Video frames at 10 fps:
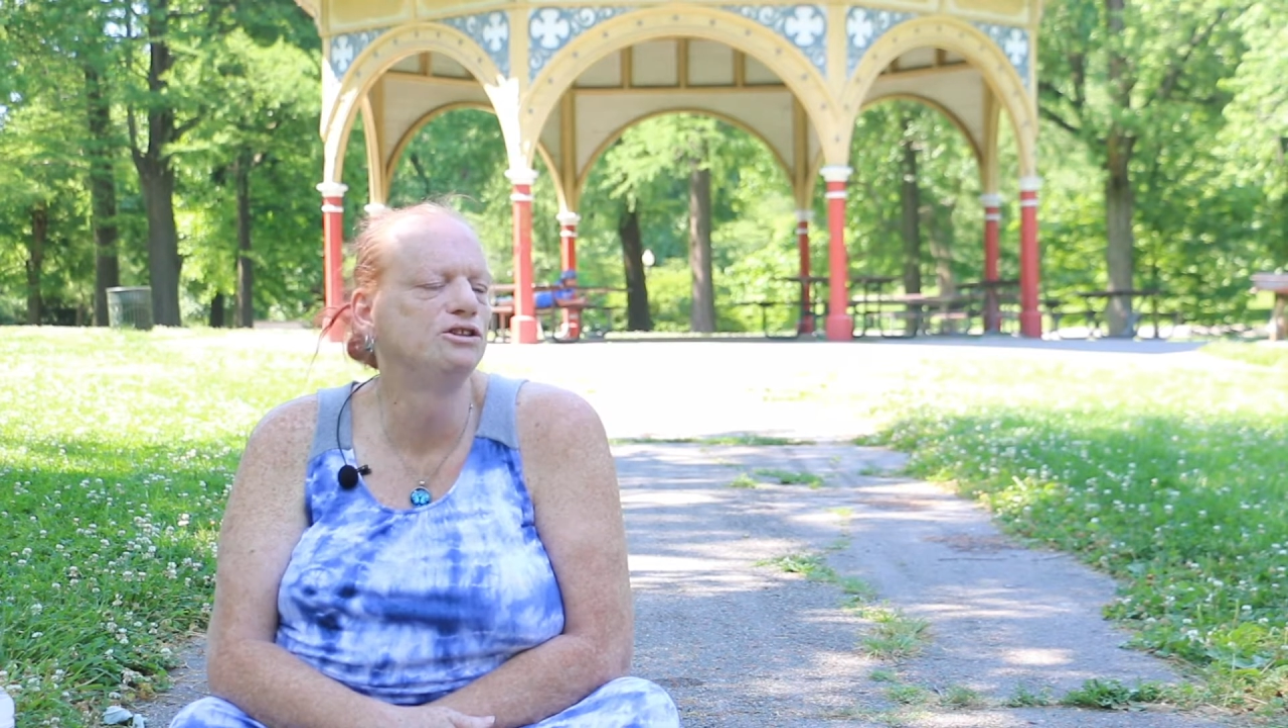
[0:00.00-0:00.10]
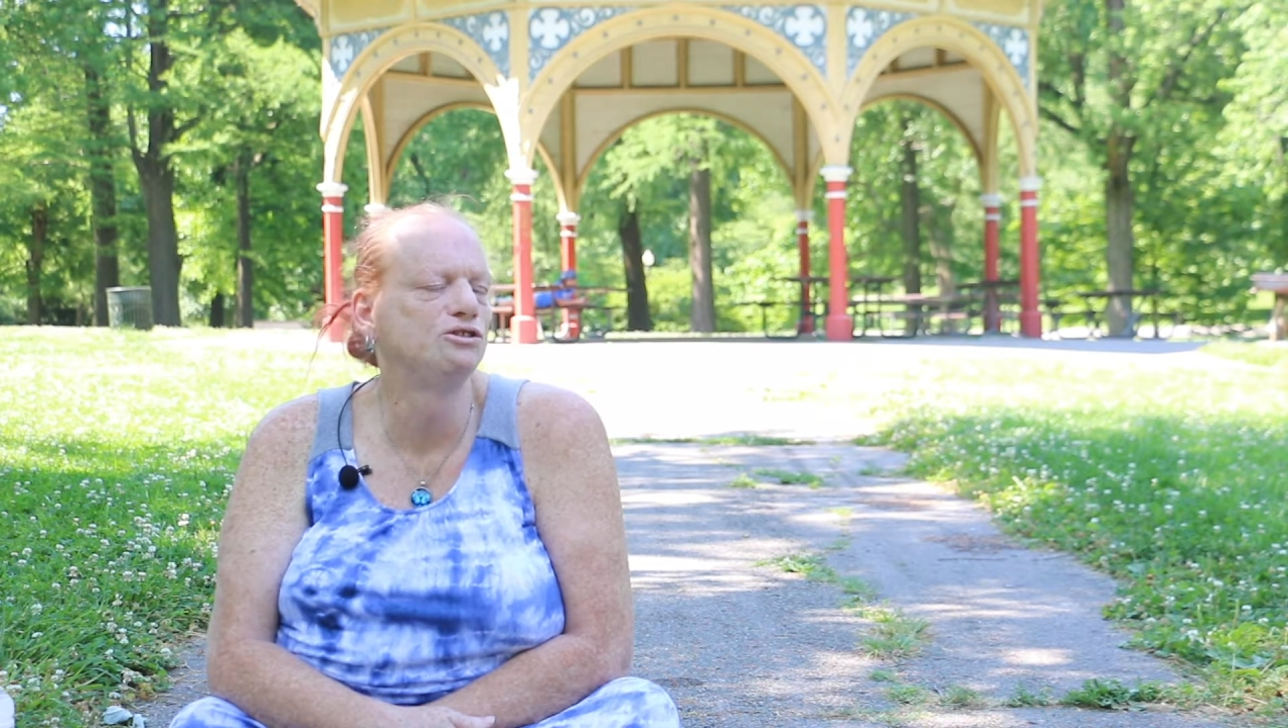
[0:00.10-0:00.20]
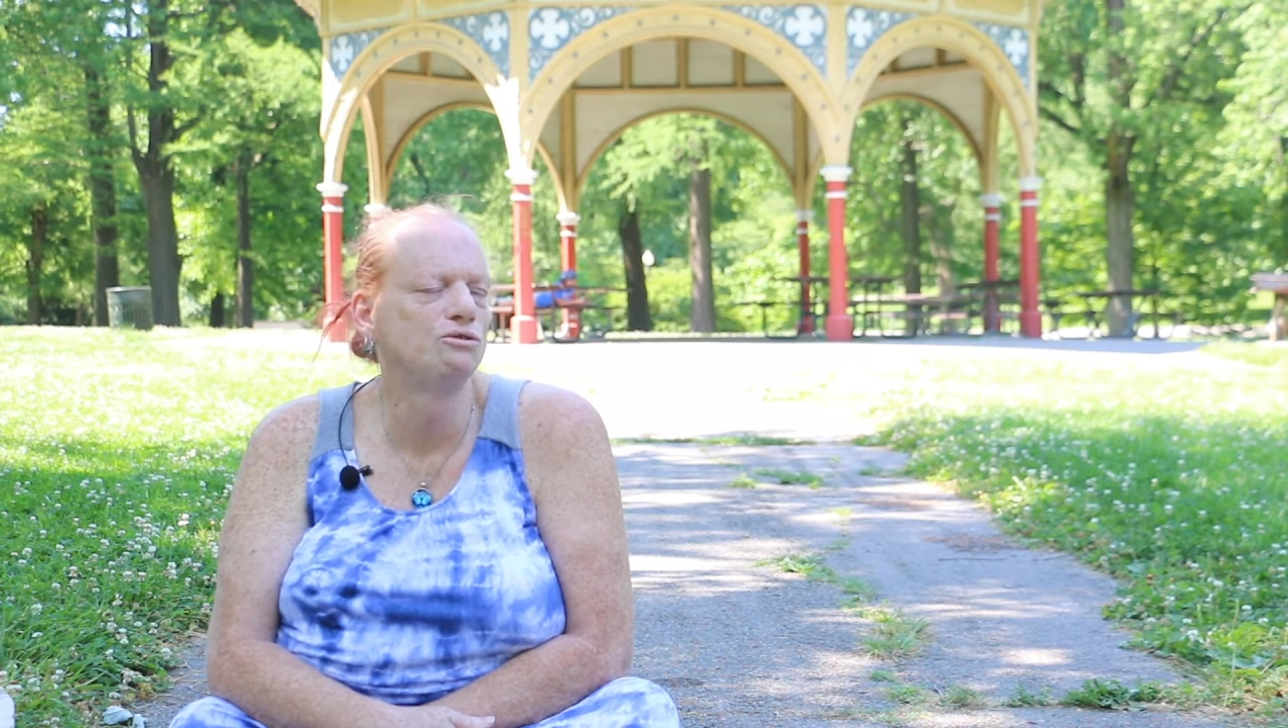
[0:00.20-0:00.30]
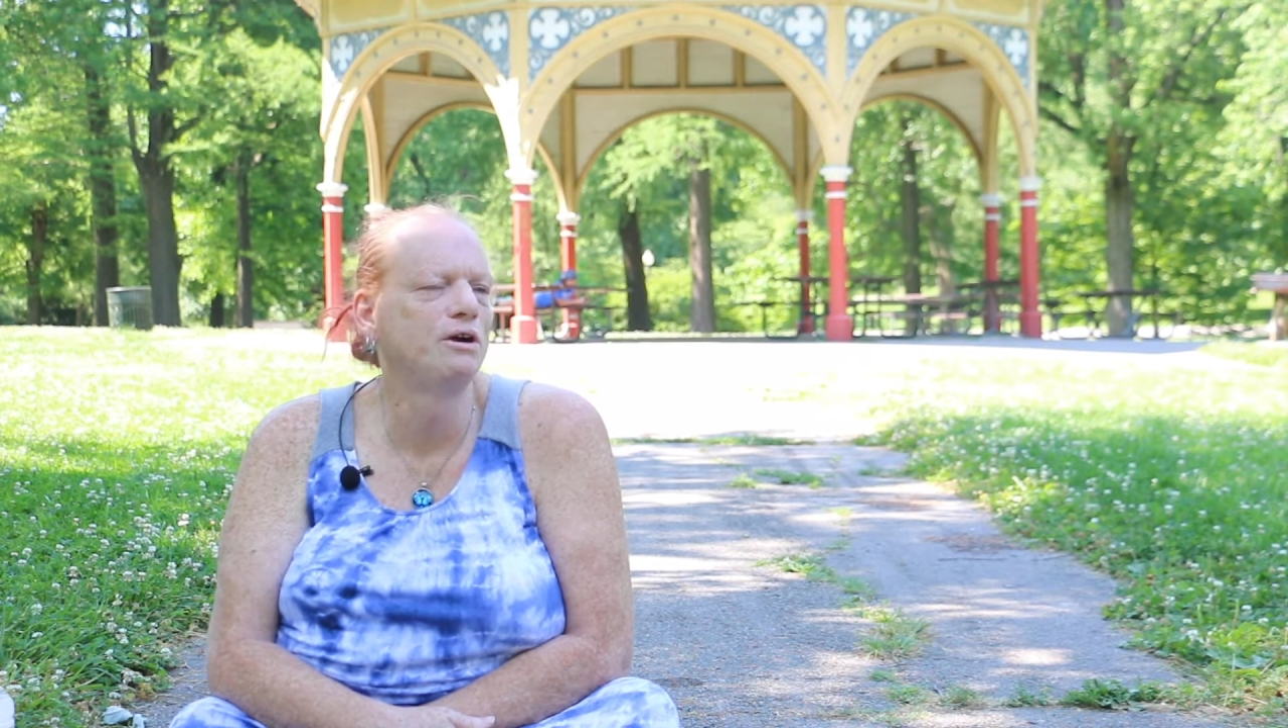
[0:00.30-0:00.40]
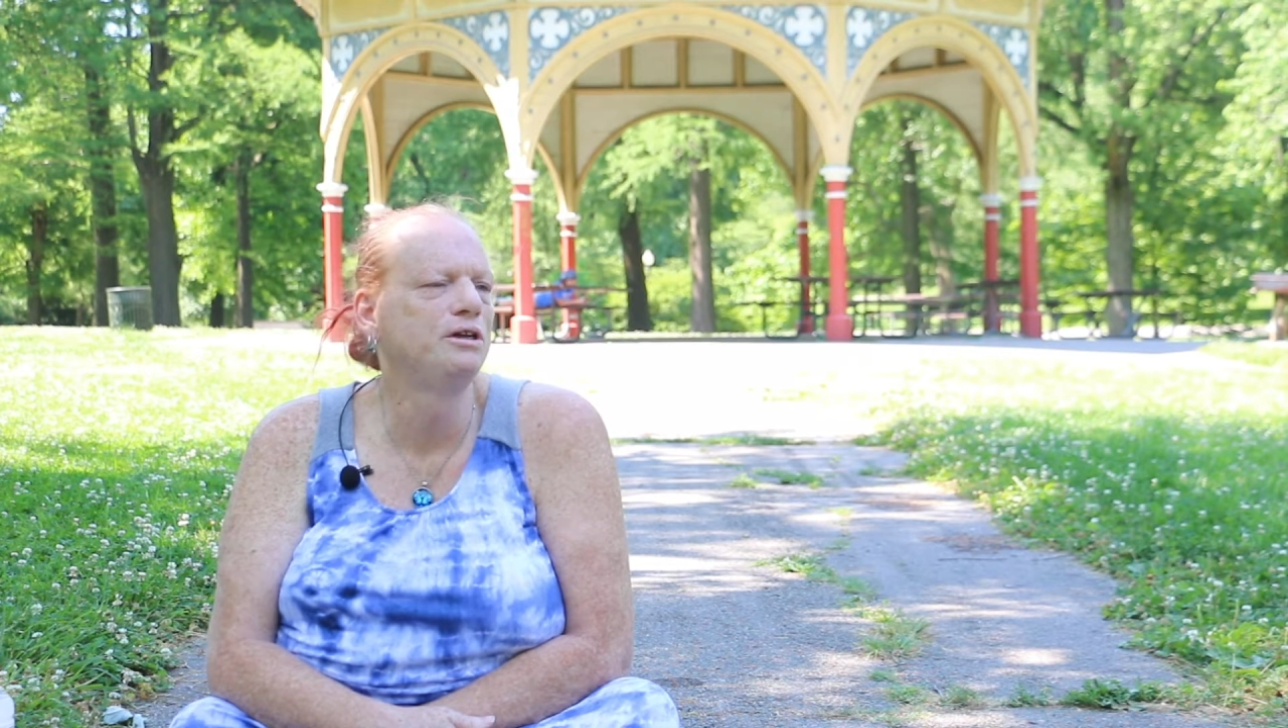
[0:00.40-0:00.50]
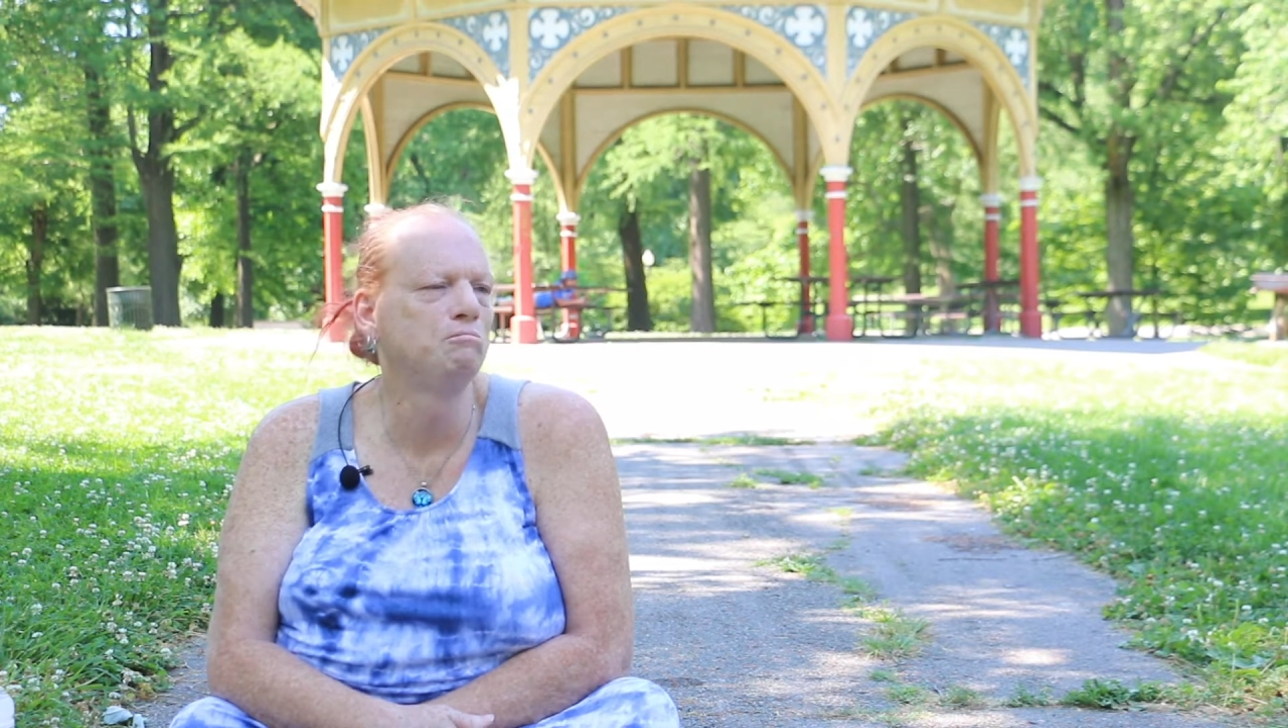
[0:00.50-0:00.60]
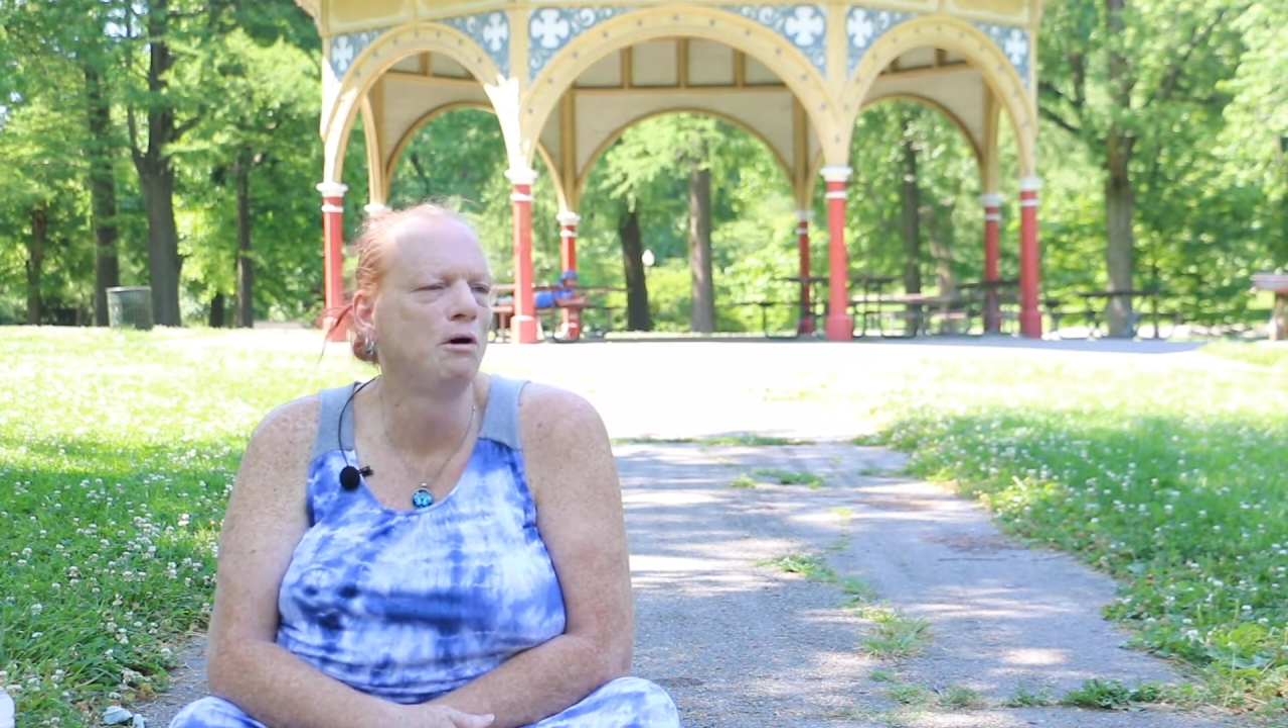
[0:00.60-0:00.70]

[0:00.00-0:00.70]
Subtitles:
straighten